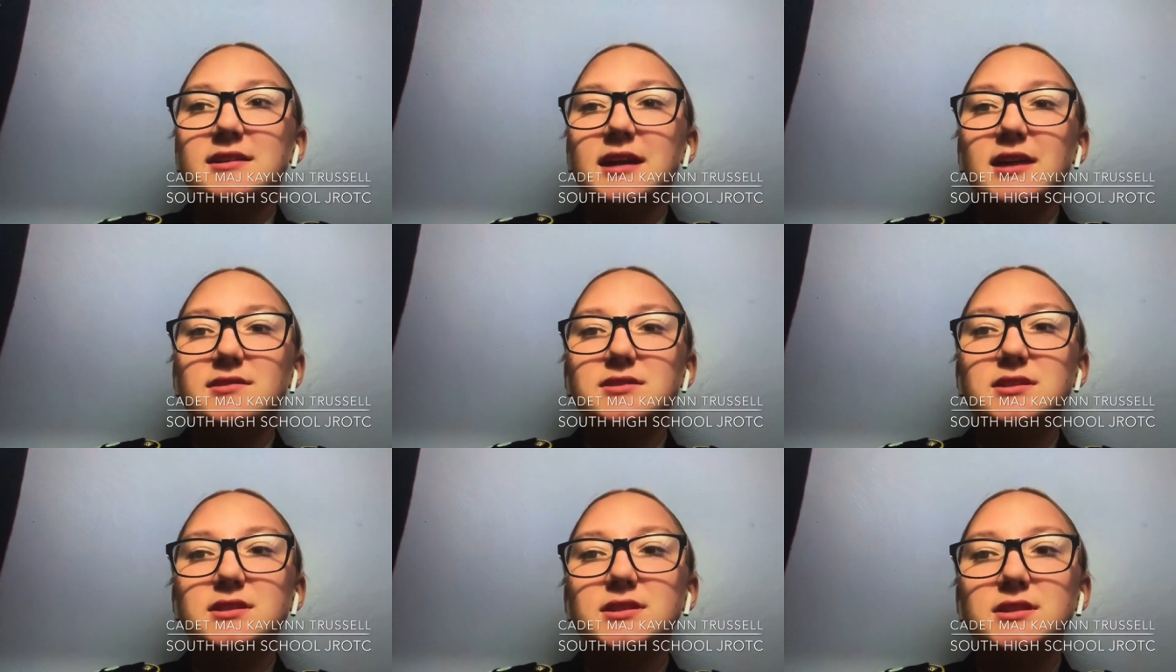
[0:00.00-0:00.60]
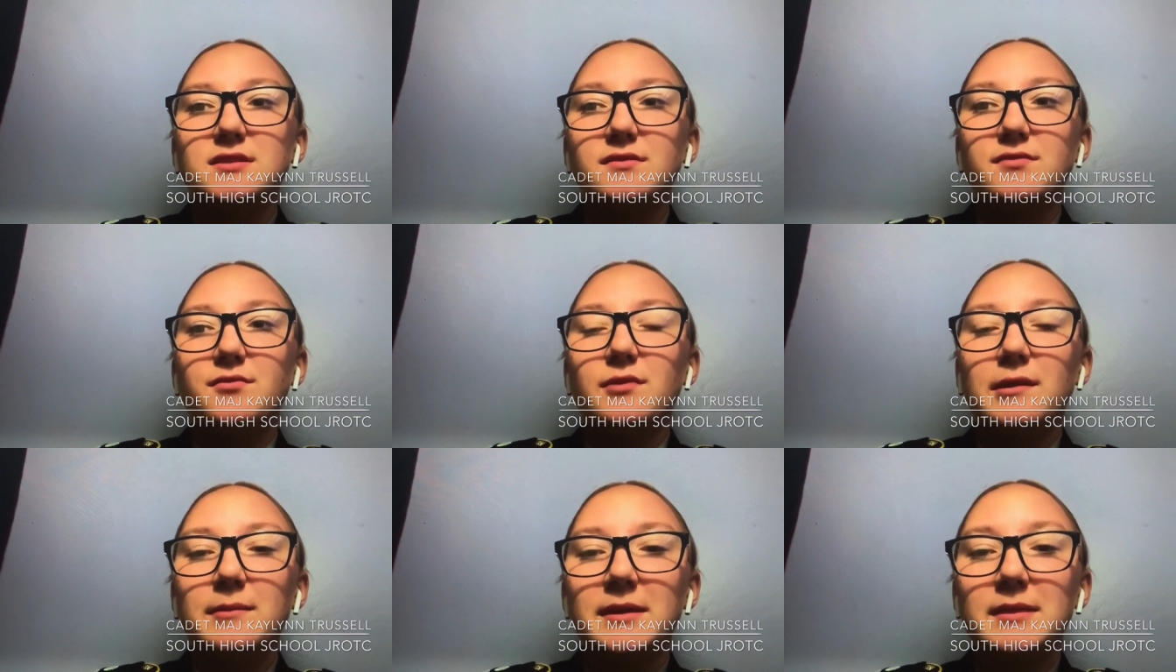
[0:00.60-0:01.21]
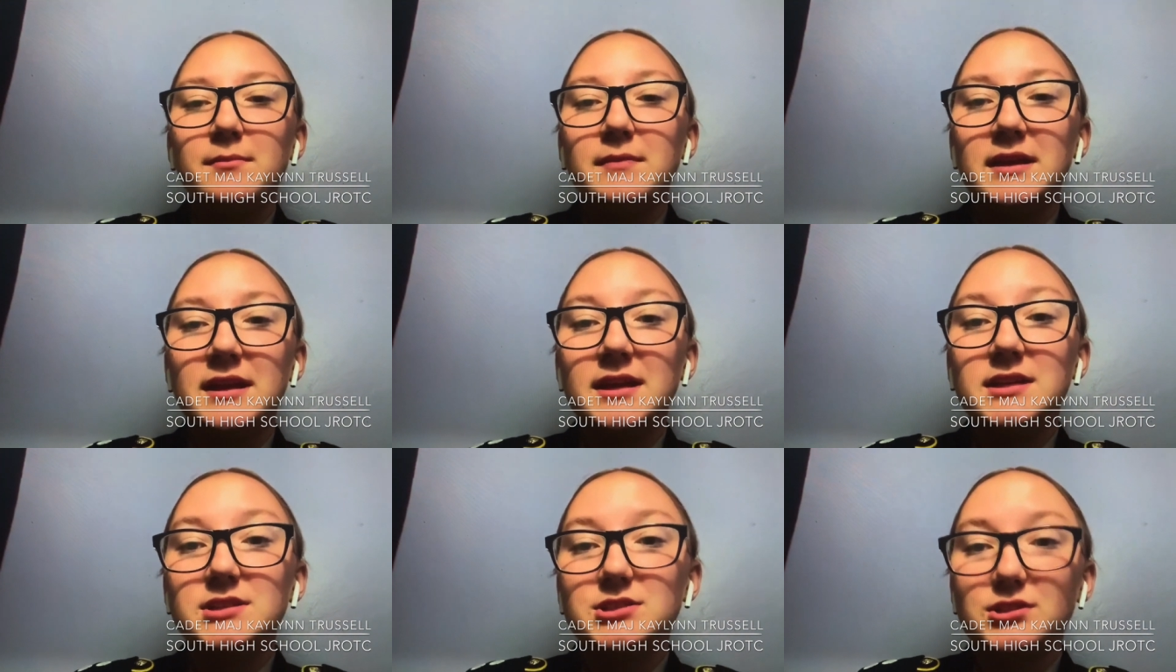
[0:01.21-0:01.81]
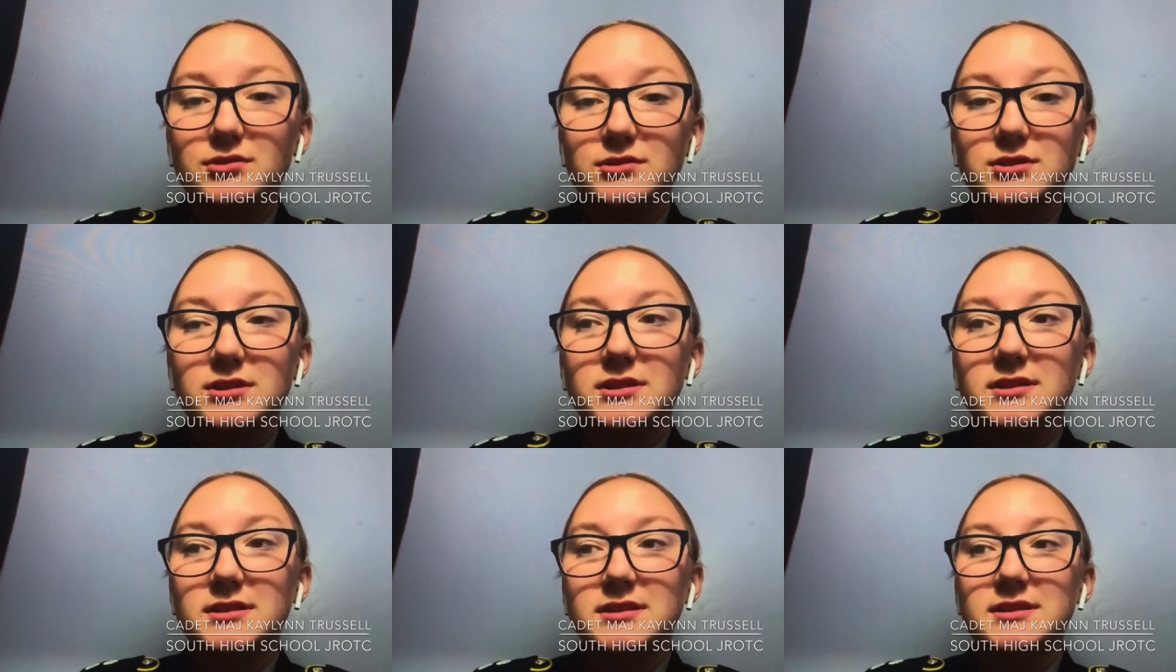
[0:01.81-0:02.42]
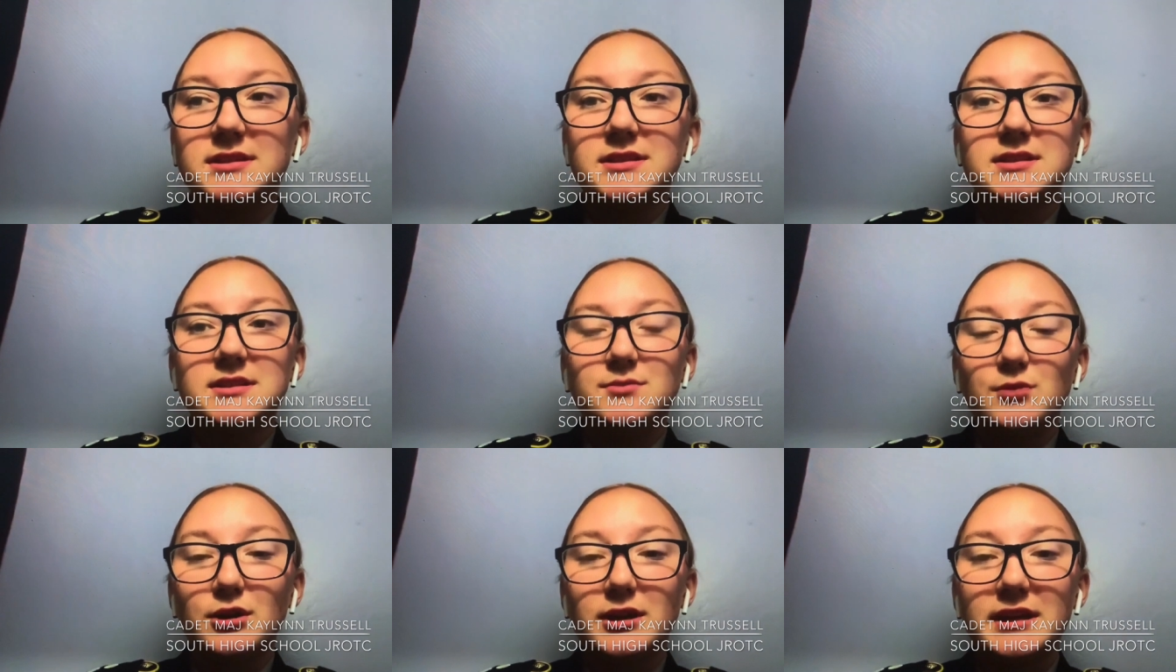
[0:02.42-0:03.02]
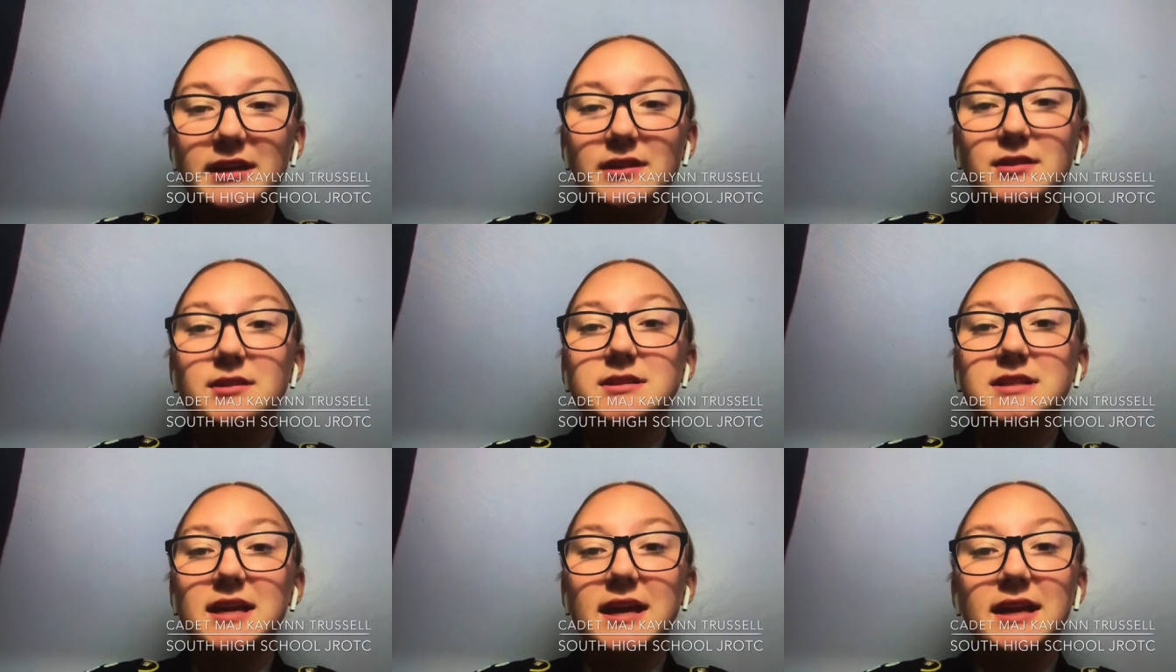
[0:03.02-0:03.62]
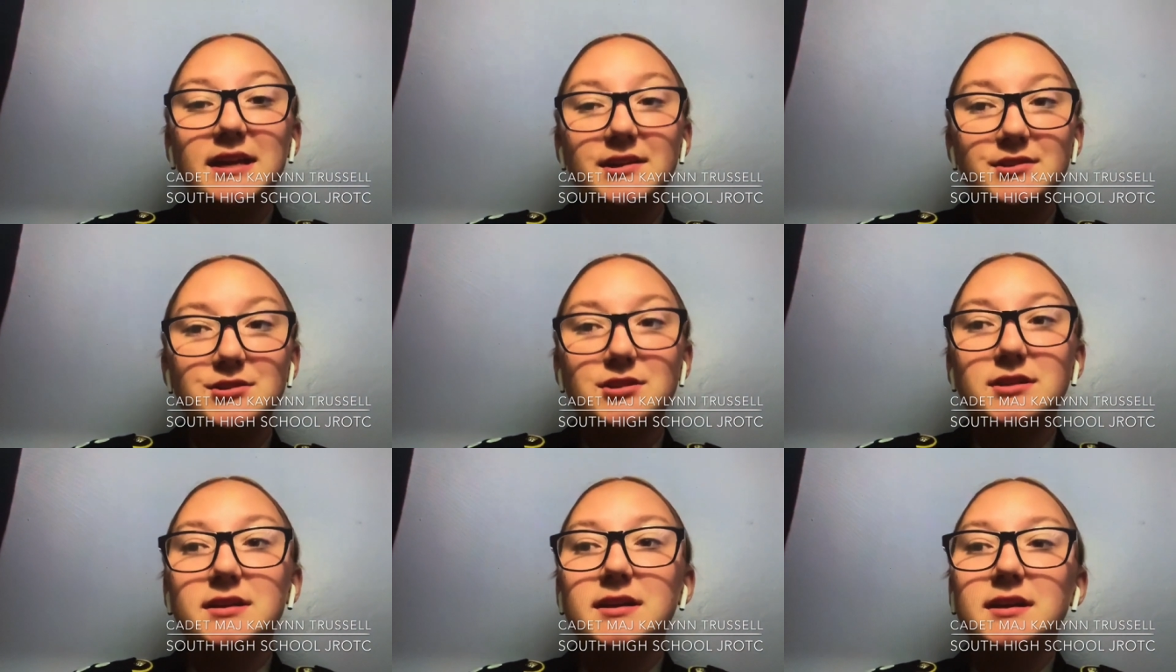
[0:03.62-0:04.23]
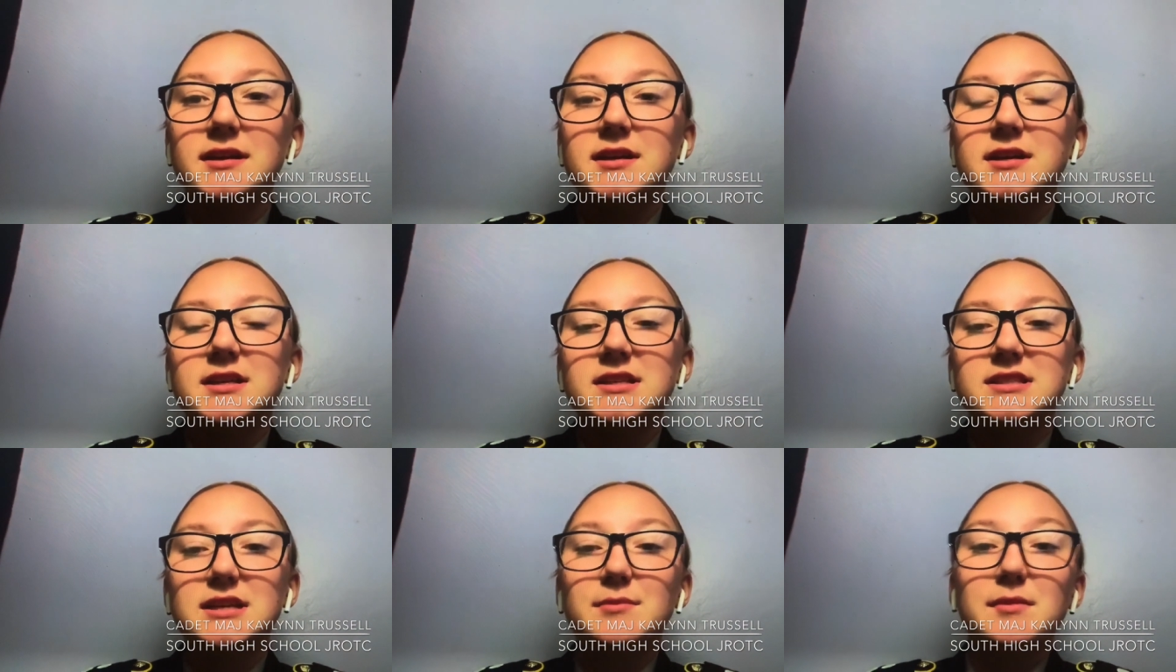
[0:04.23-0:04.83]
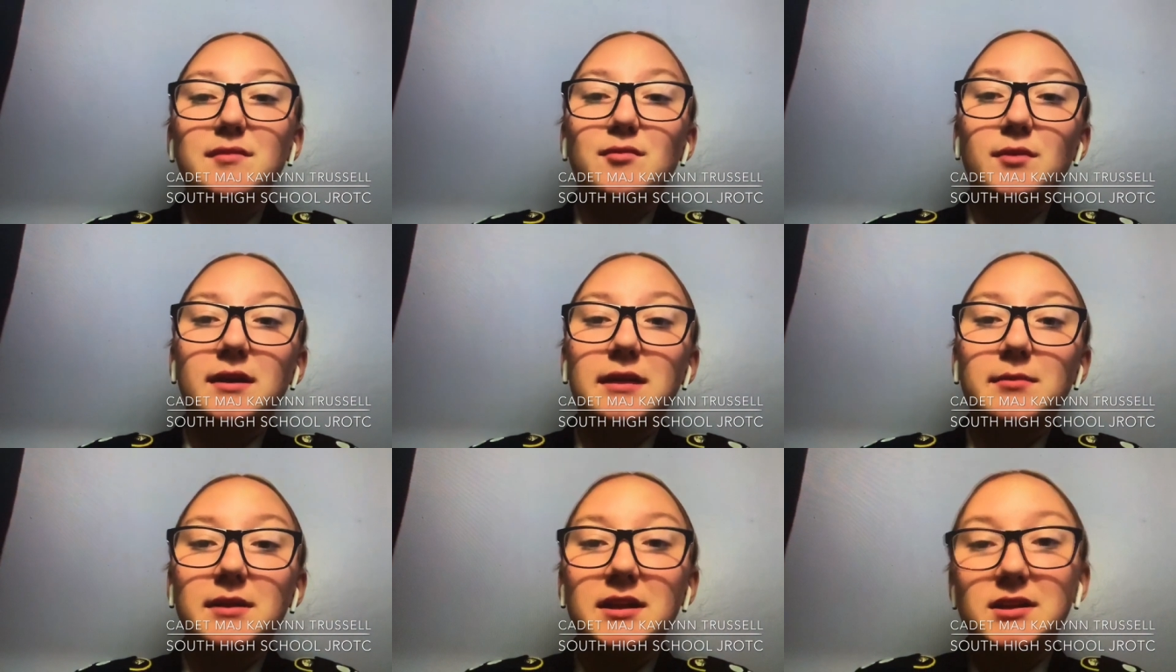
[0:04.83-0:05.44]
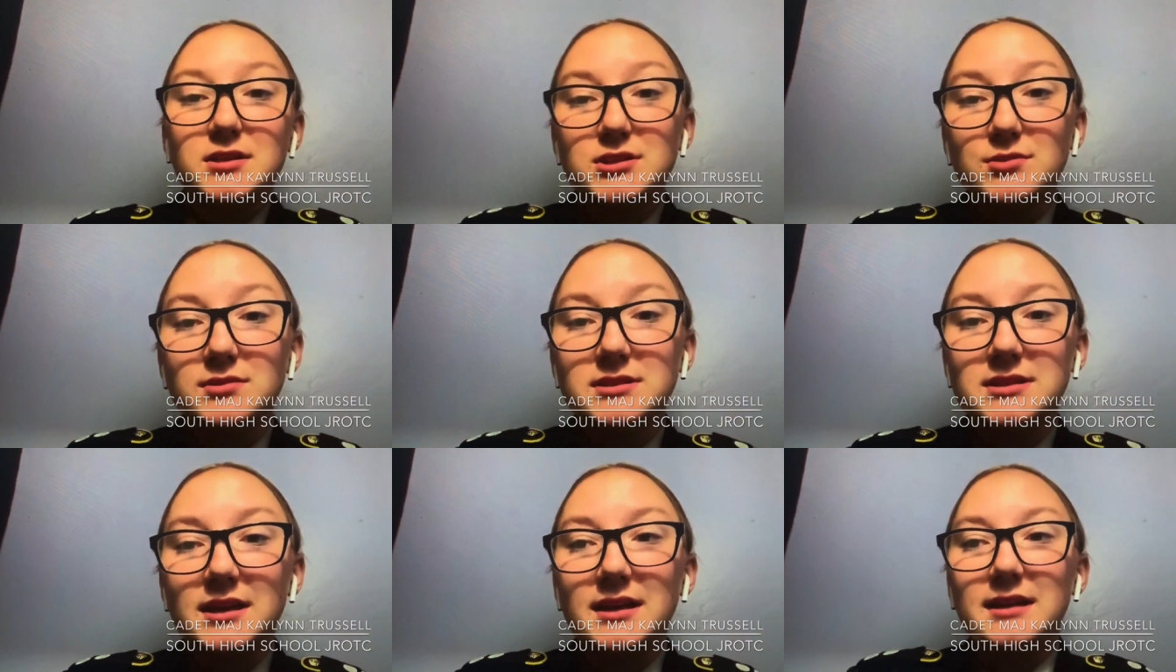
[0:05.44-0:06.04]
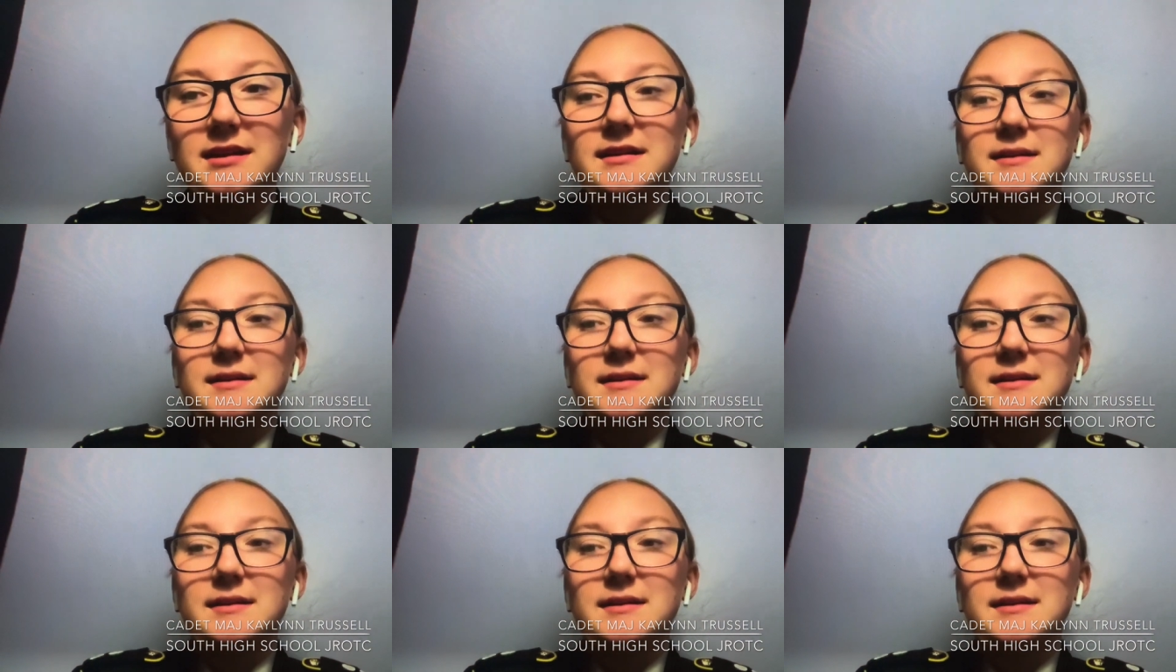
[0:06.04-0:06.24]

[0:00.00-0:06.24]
Thousands of women, men, and children were killed and injured. Some even were committing suicide.